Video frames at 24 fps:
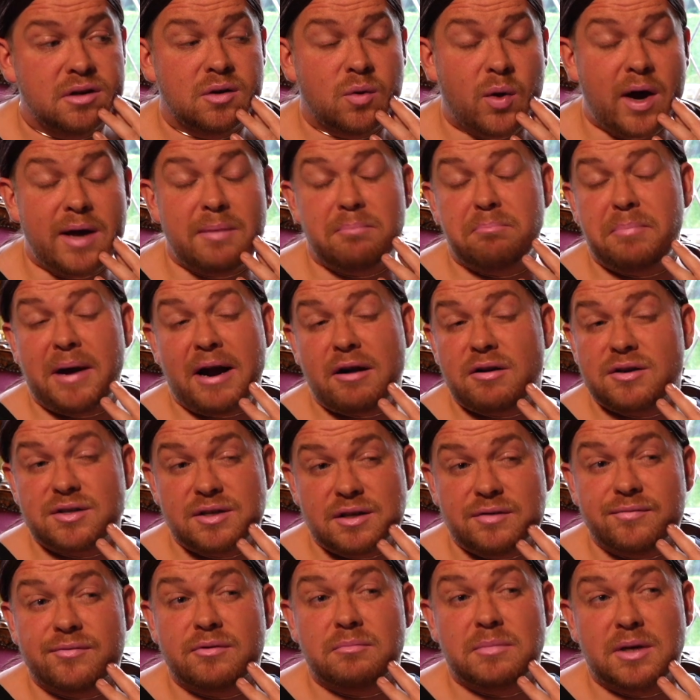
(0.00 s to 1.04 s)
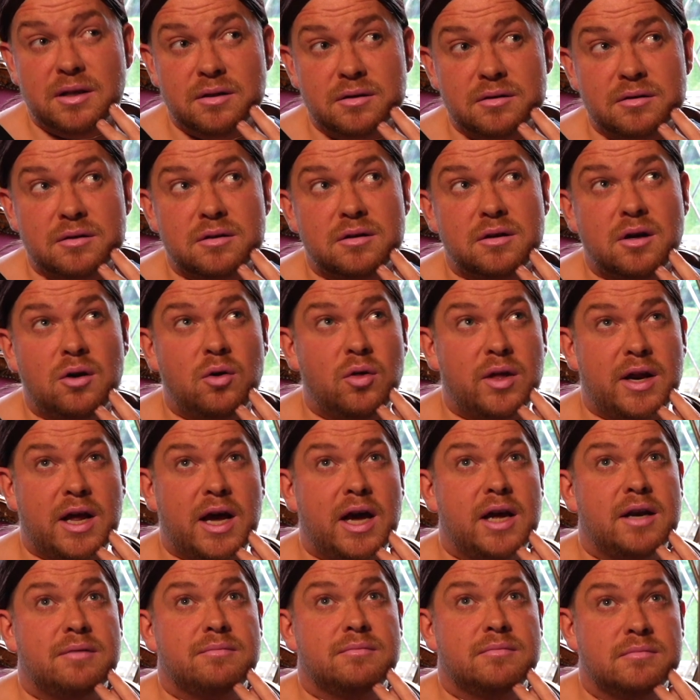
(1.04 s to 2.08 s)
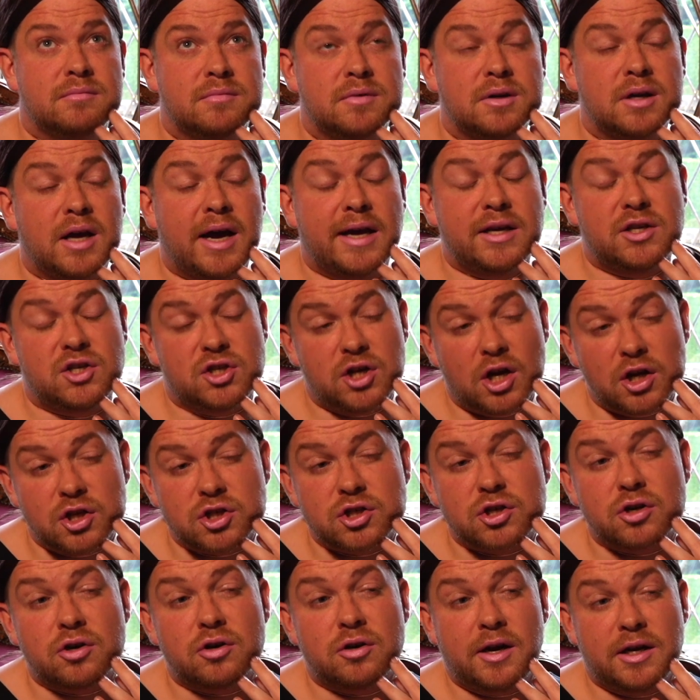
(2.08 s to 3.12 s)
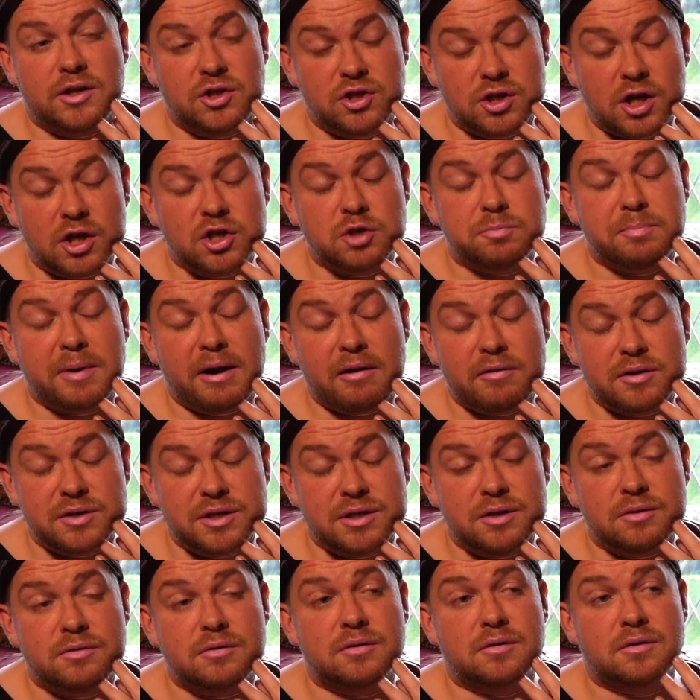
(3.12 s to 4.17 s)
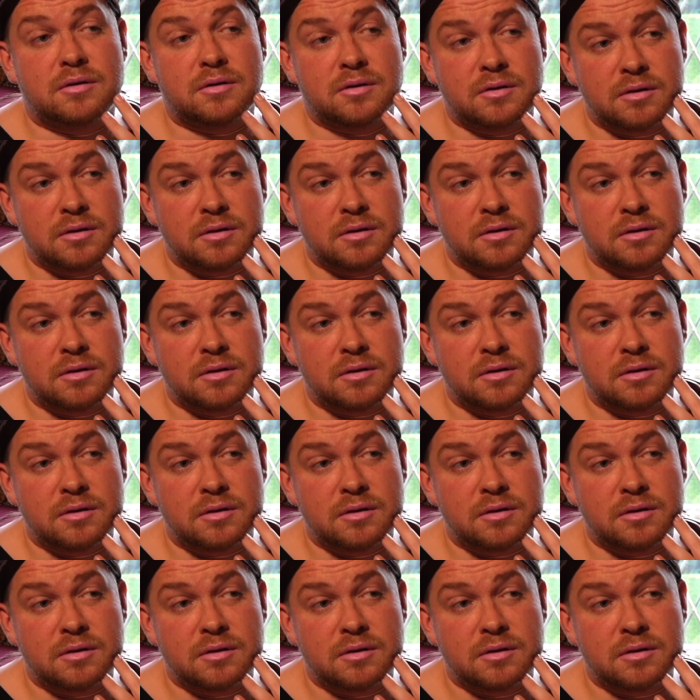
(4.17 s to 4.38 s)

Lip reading: quite embarrassing for me to know that I judged her. I judged Paris Hilton.